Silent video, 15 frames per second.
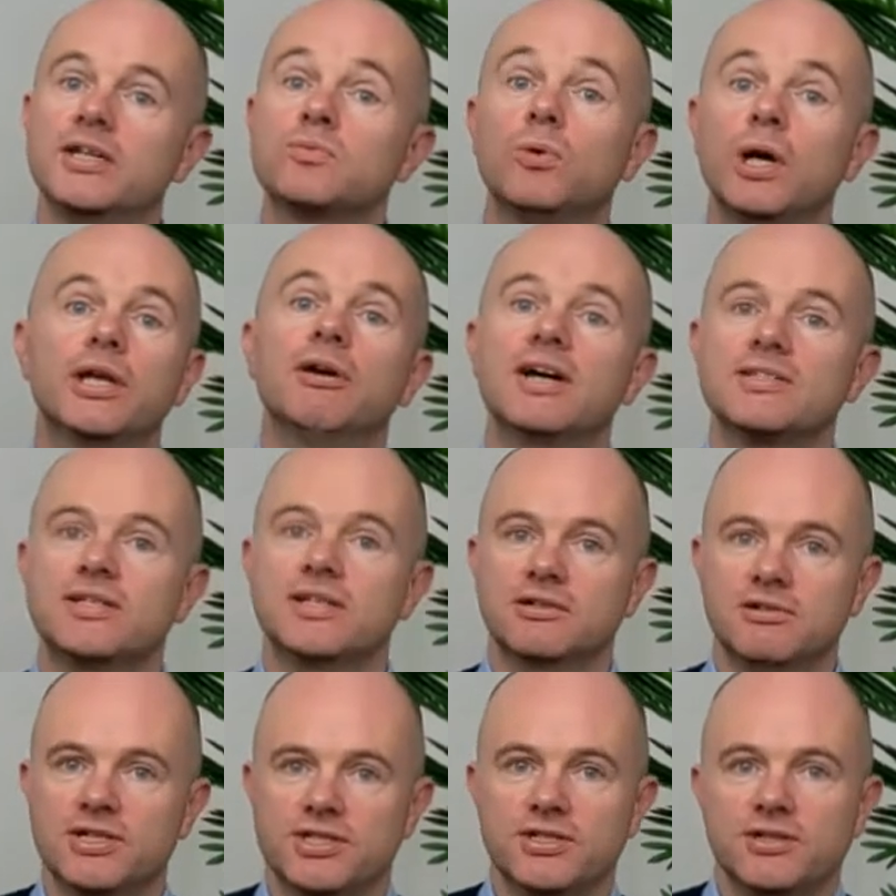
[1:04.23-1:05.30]
The why is why
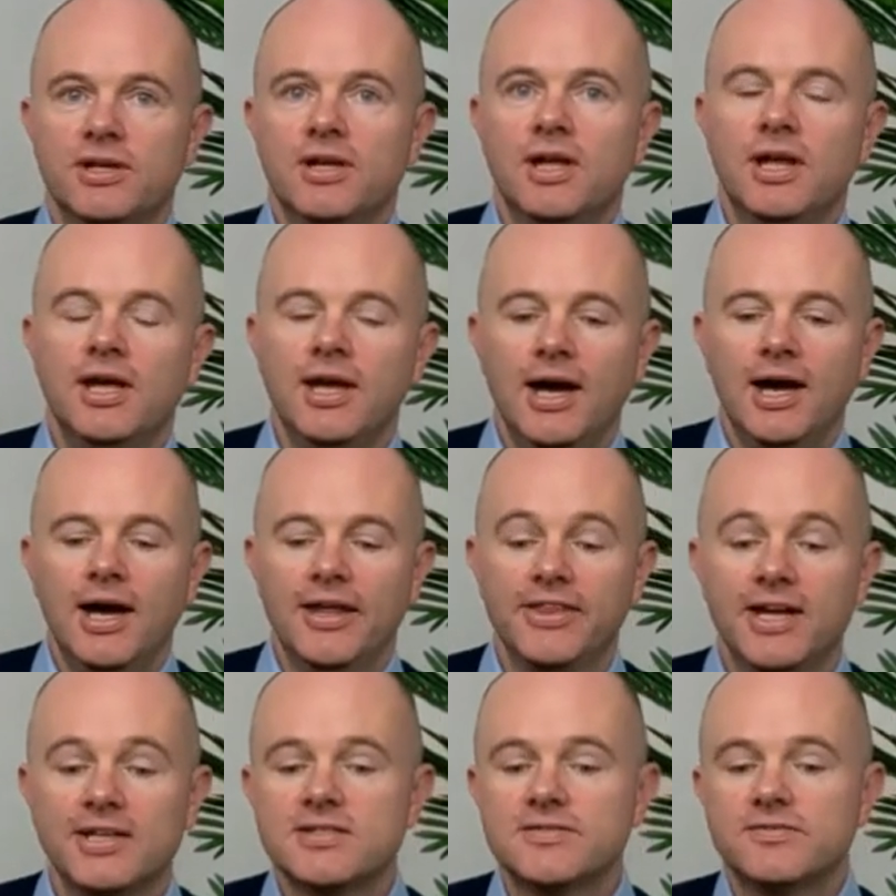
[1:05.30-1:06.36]
do you ask that question?
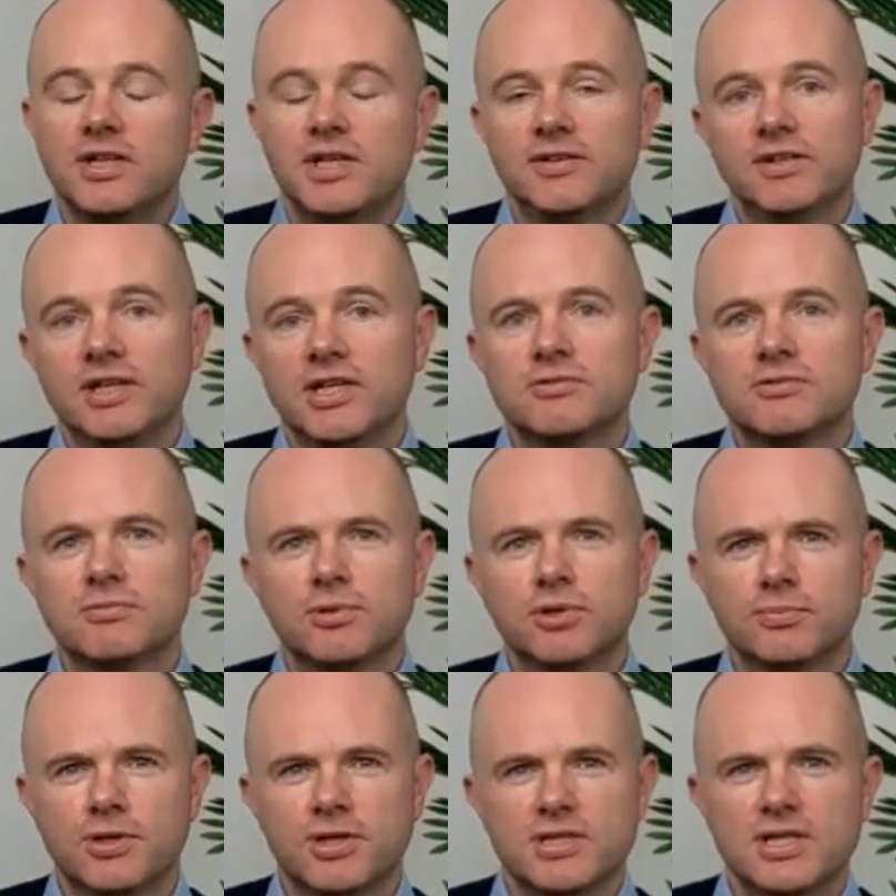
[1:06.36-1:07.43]
And that's evolving
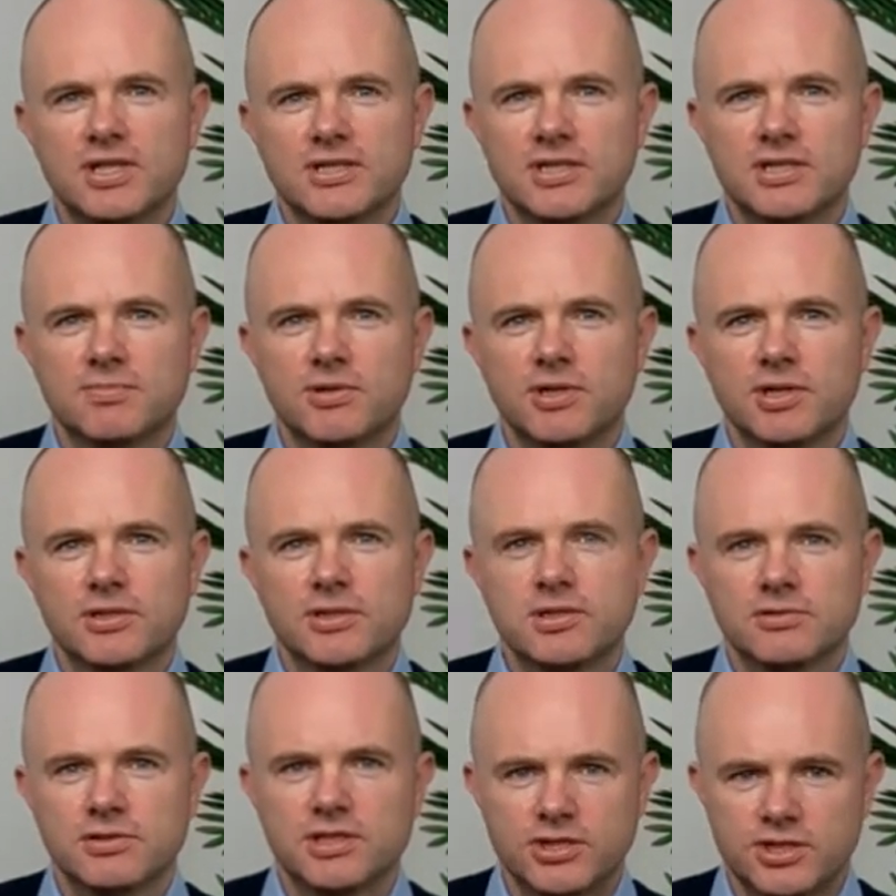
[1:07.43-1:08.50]
into a more personalized
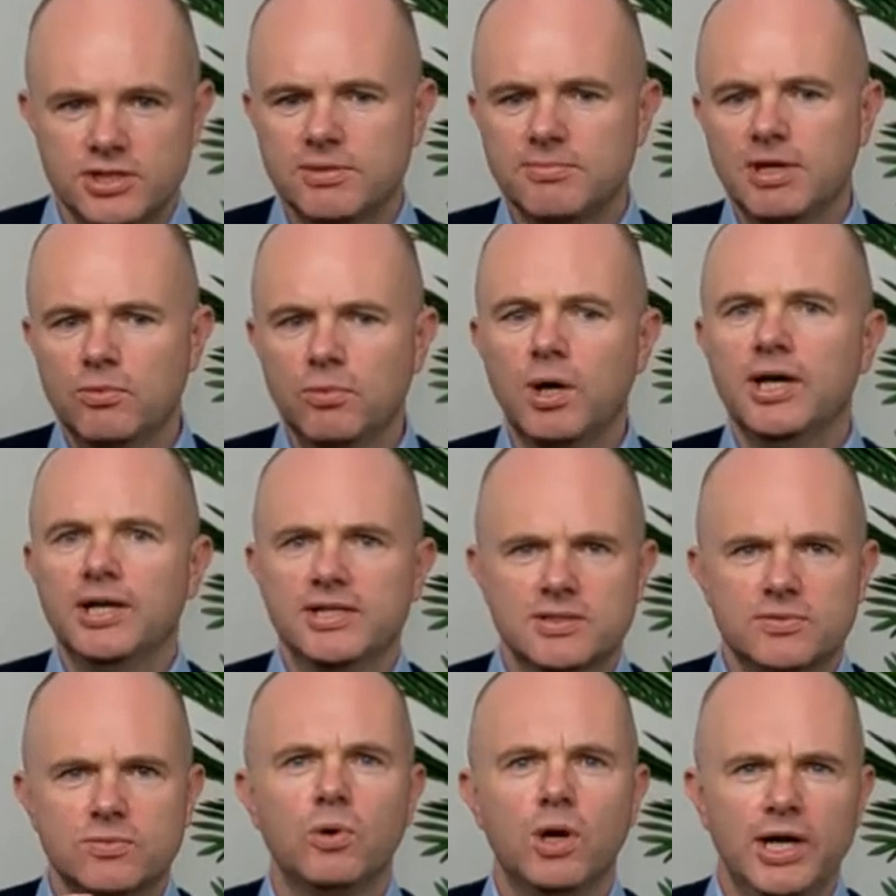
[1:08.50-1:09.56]
experience. So it's not just about
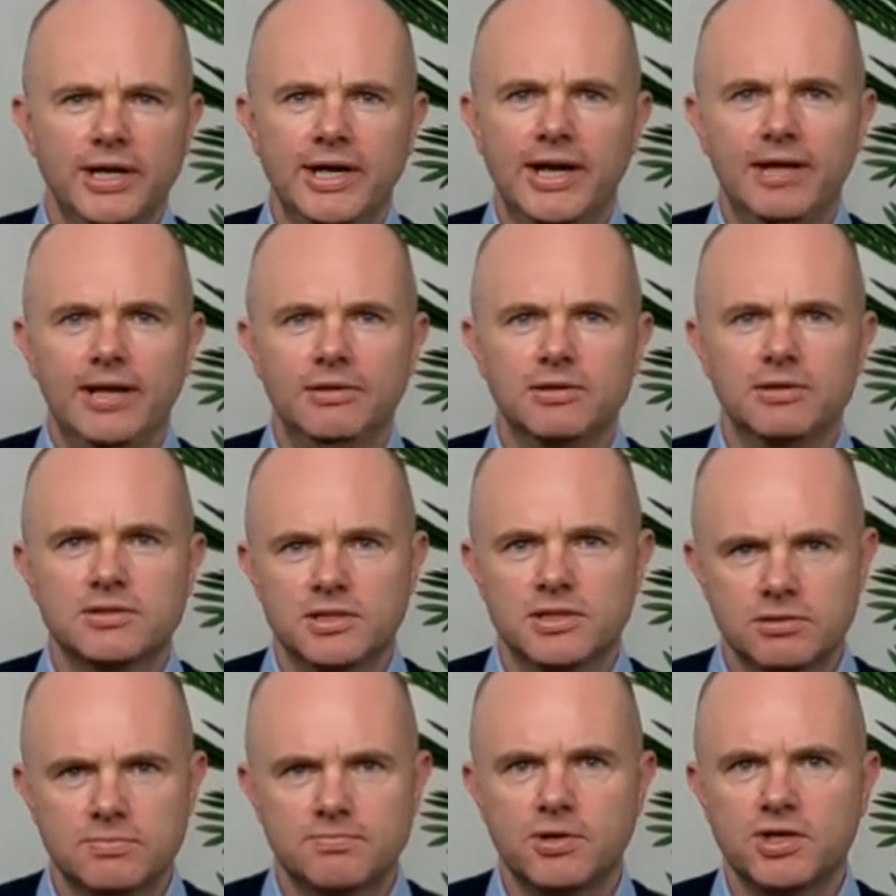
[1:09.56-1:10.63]
why, it's why now.
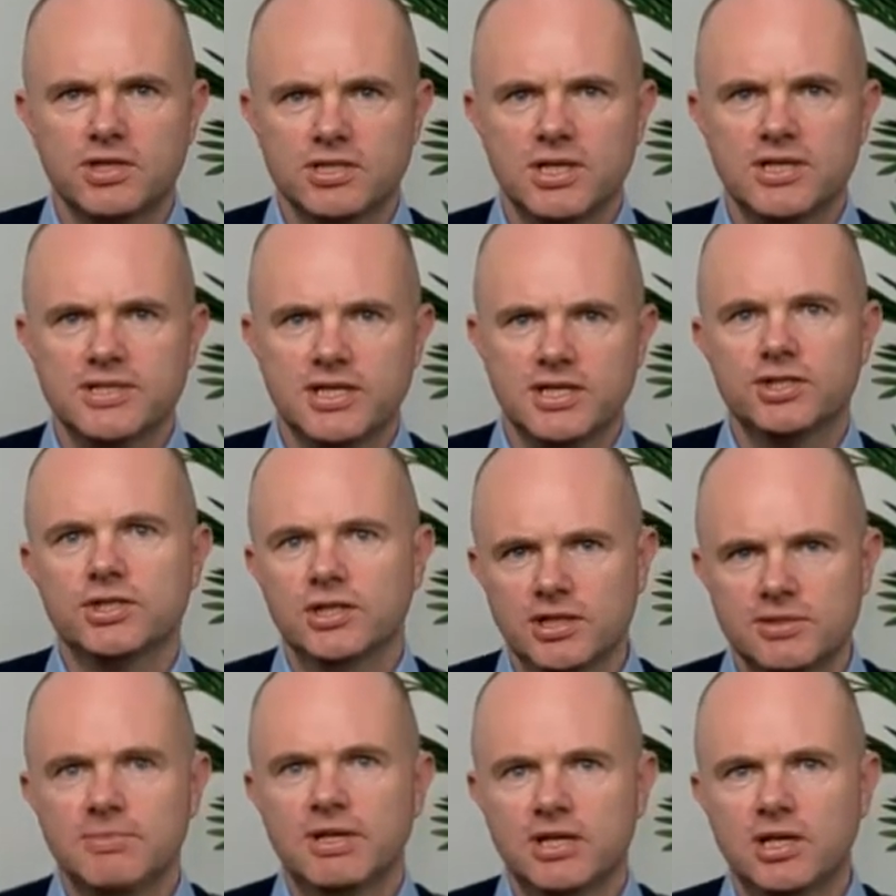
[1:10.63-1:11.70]
So it's
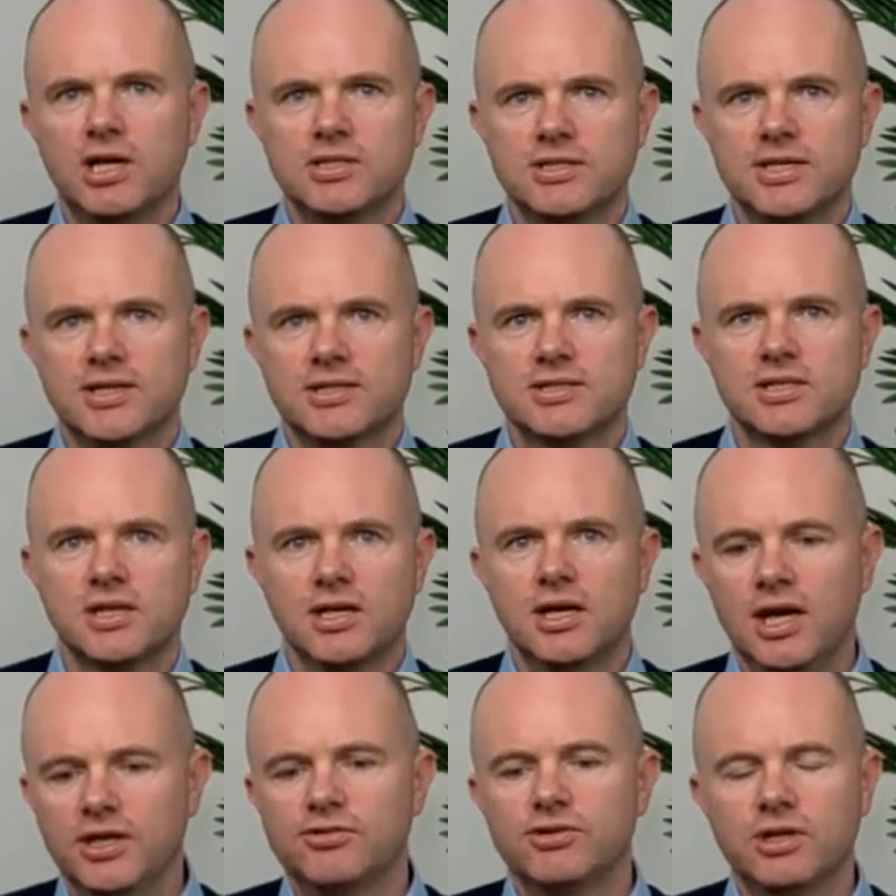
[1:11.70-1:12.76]
personalization and it's about
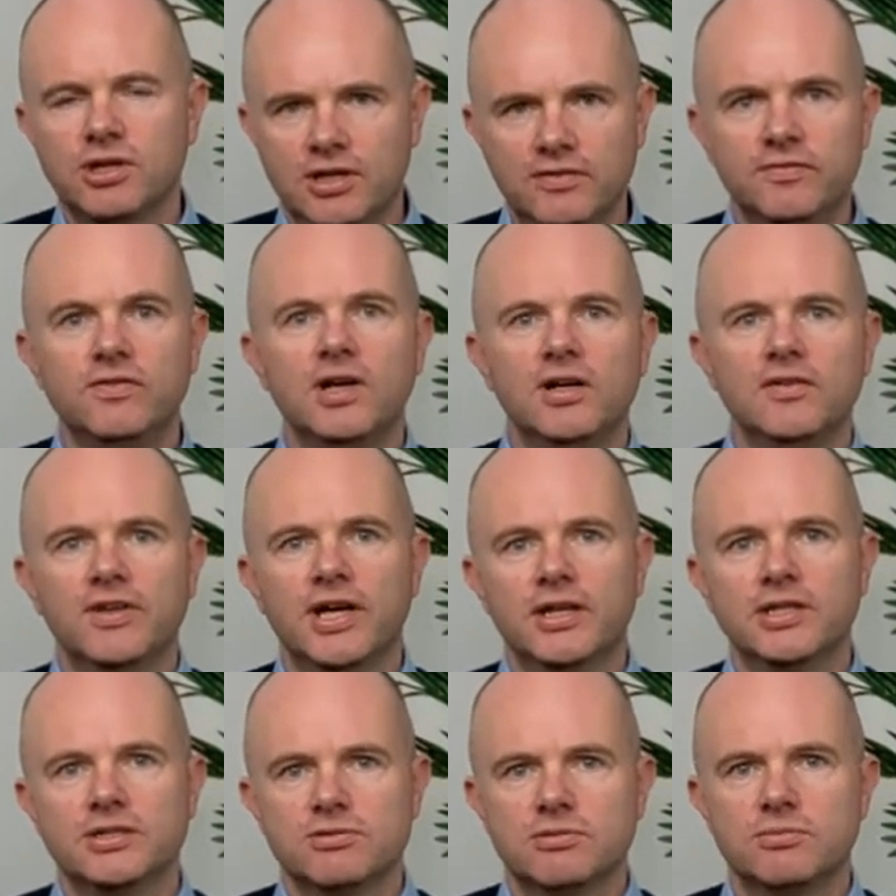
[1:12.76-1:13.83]
context and trying to
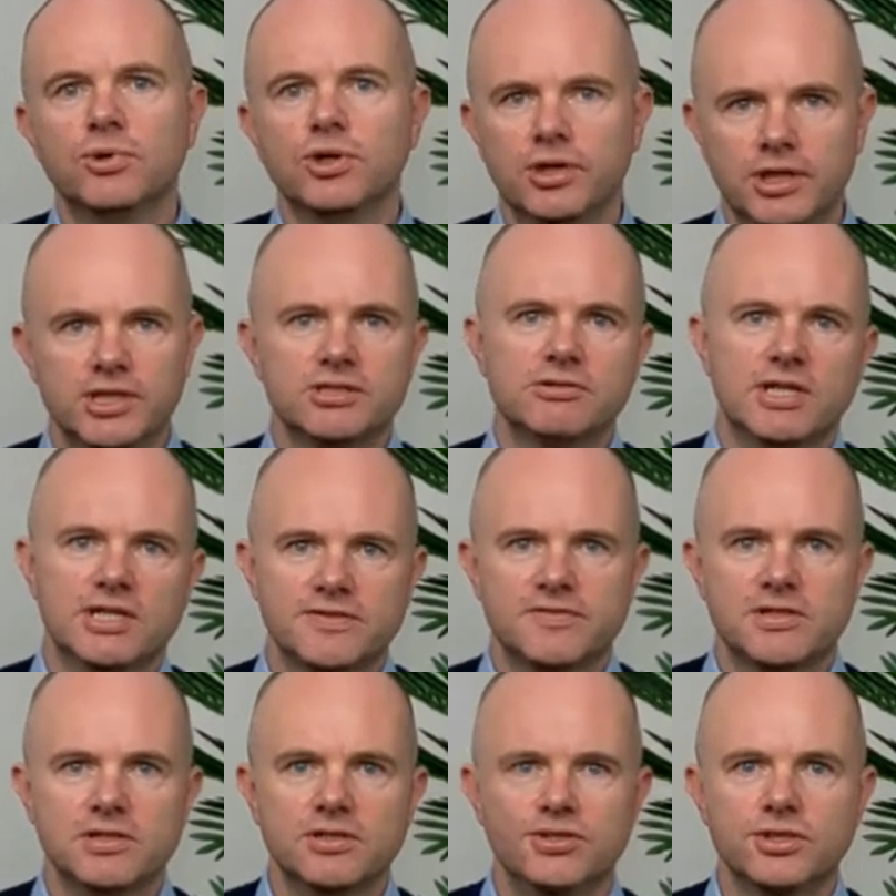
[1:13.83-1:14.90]
evolve that into a more
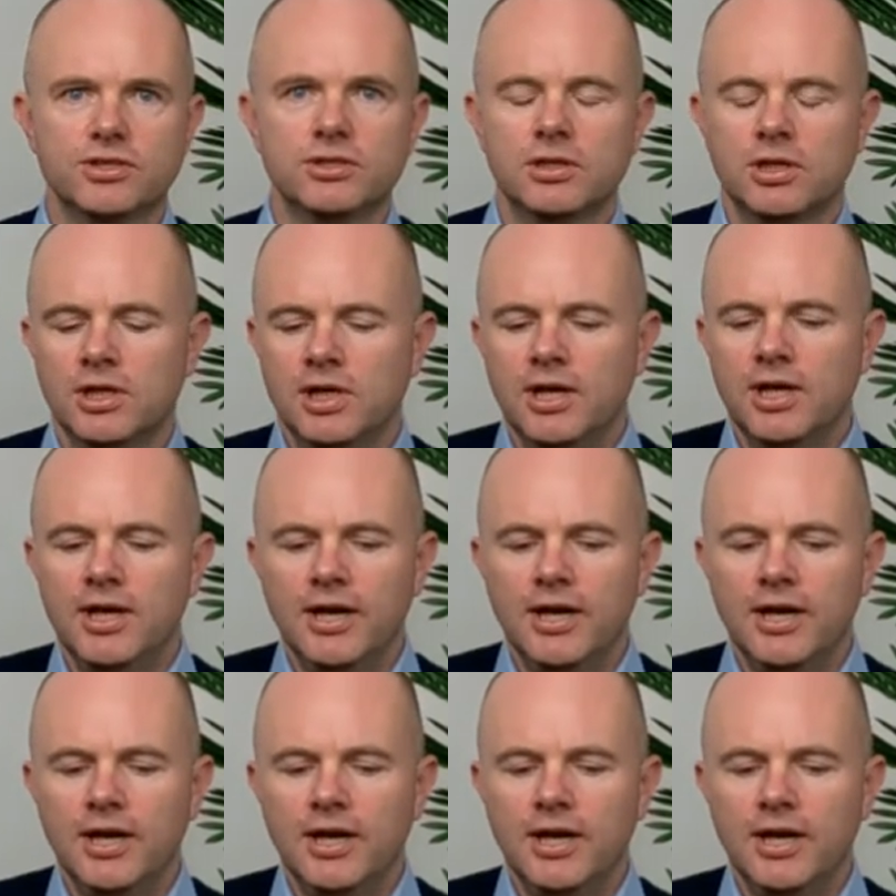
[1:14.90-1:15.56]
interactive solution.